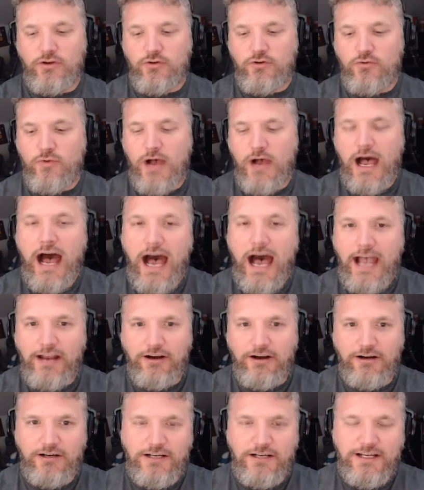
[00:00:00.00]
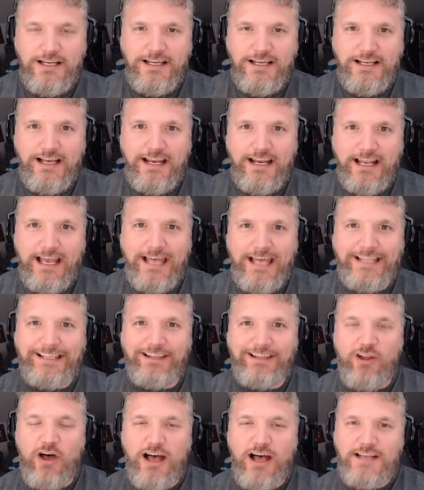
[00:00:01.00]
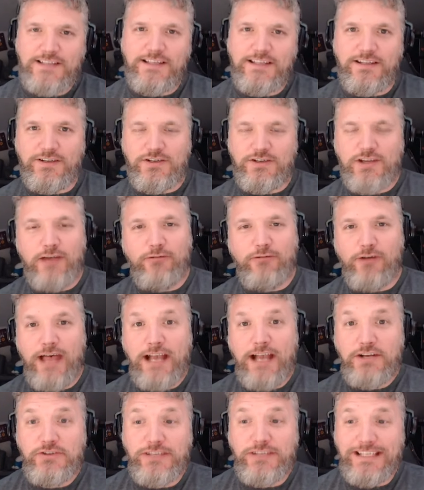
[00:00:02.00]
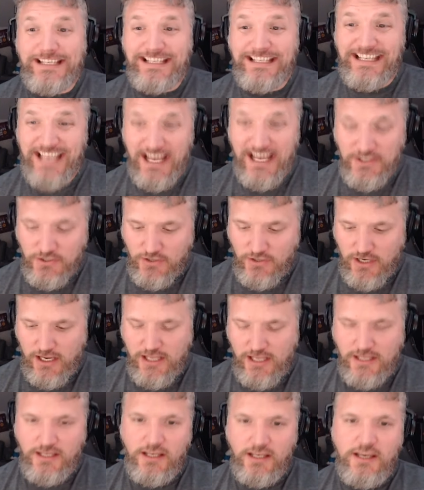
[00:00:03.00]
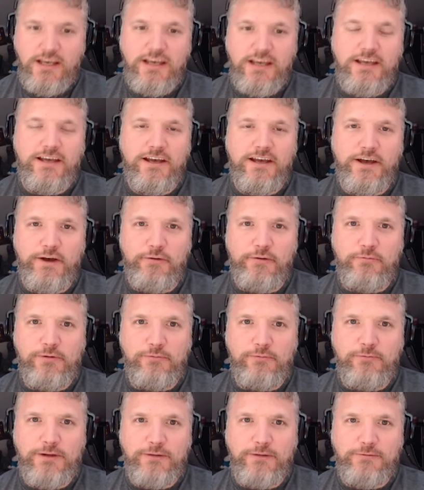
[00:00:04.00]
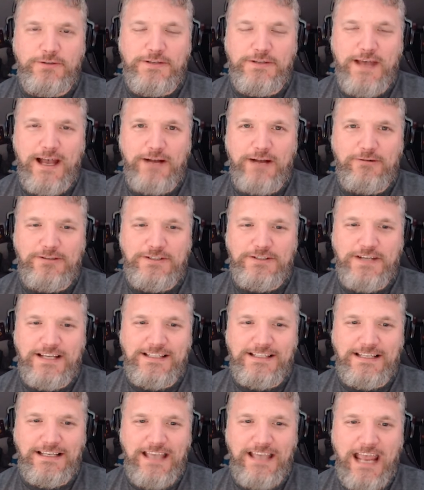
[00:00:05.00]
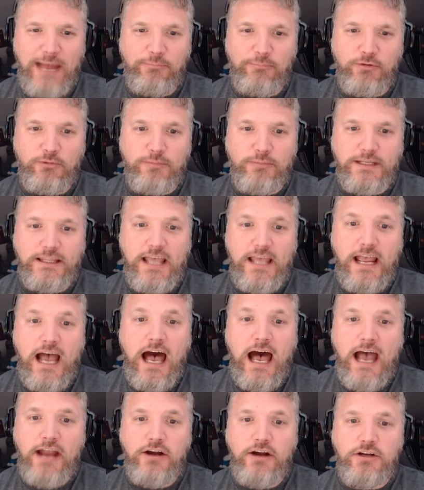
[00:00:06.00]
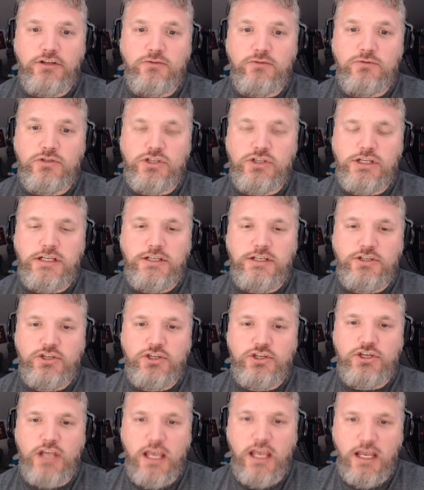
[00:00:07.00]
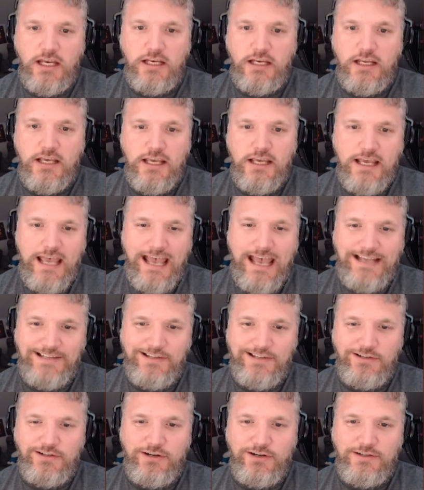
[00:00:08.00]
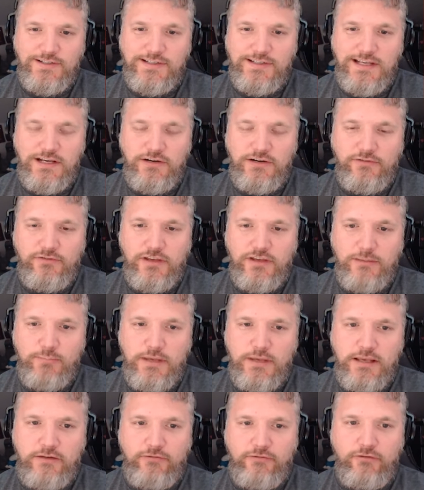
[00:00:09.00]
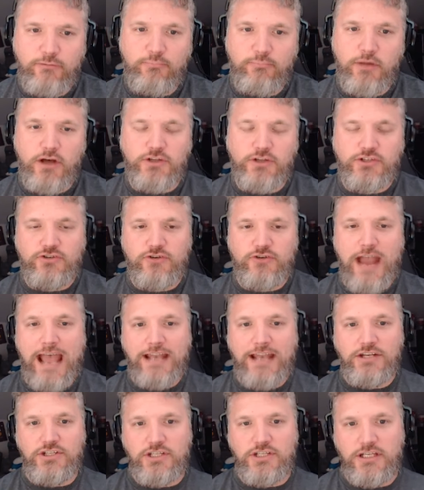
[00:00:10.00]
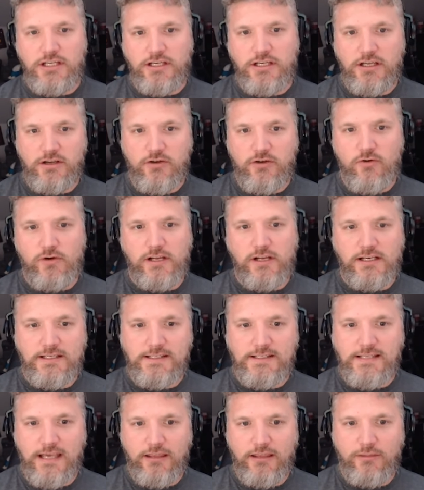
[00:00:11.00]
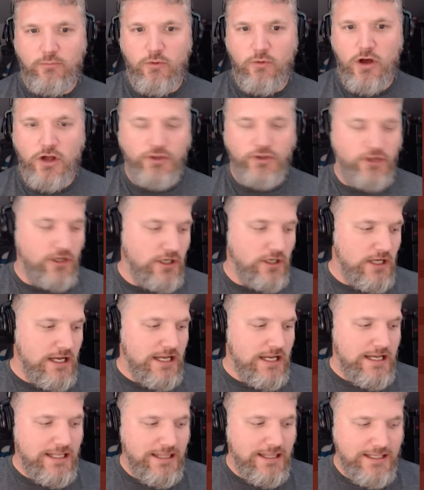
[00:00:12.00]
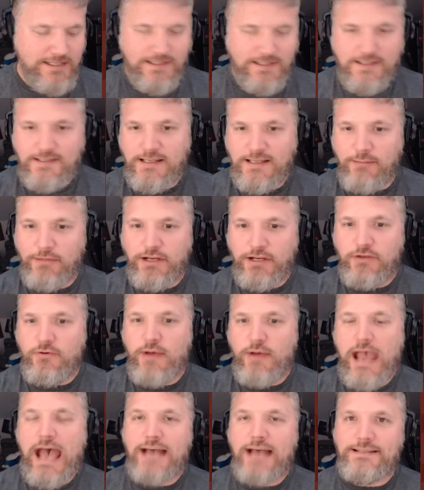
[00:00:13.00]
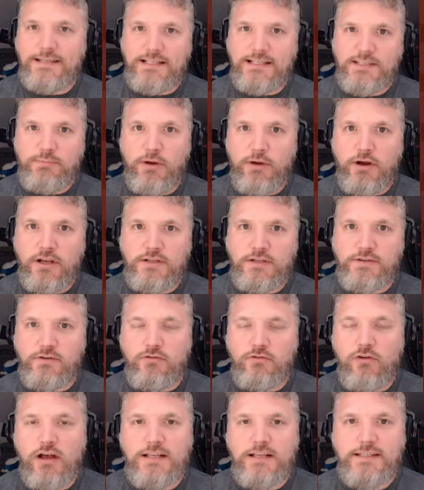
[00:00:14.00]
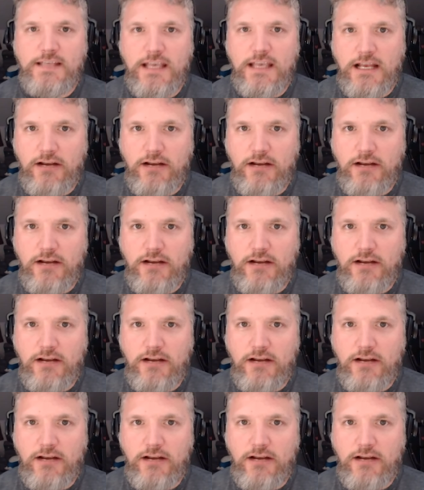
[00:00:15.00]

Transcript: new hire. Kind of got lost in the shuffle actually yesterday when we were talking with Jason Campbell, but they hired Eugene Shin as their senior VP of football strategy, according to Seth Walder. This is somebody who has experience across the